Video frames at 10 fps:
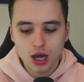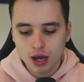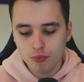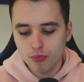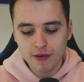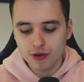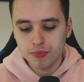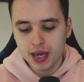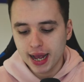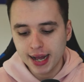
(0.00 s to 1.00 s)
whether it
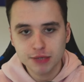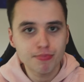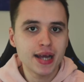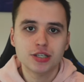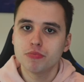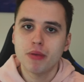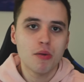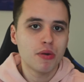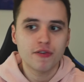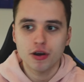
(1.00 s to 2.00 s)
be against Mason
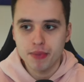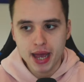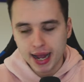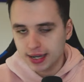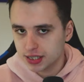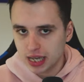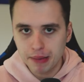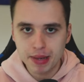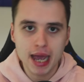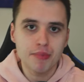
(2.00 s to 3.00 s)
Mount, whether it be against
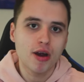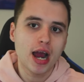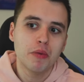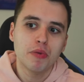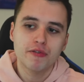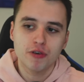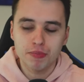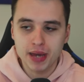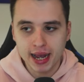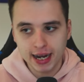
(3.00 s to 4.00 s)
Tammy Abraham, whether it
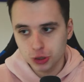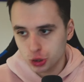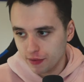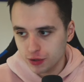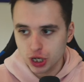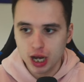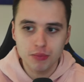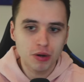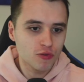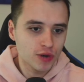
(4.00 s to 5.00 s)
be against Trevoh
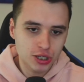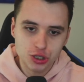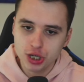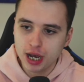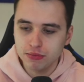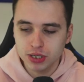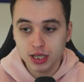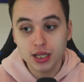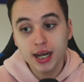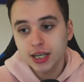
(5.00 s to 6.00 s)
Chalobah, Reece James,
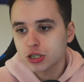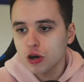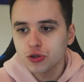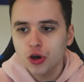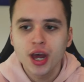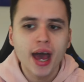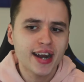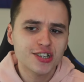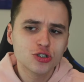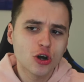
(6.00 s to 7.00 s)
the list goes on.
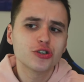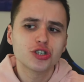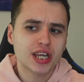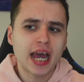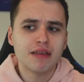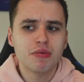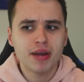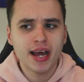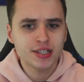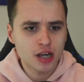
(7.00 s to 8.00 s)
And it's not just academy
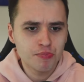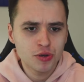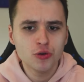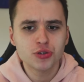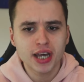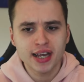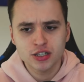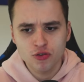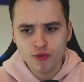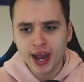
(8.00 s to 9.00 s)
players. Abuse and
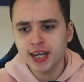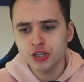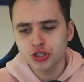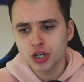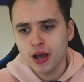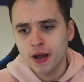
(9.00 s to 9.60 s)
deranged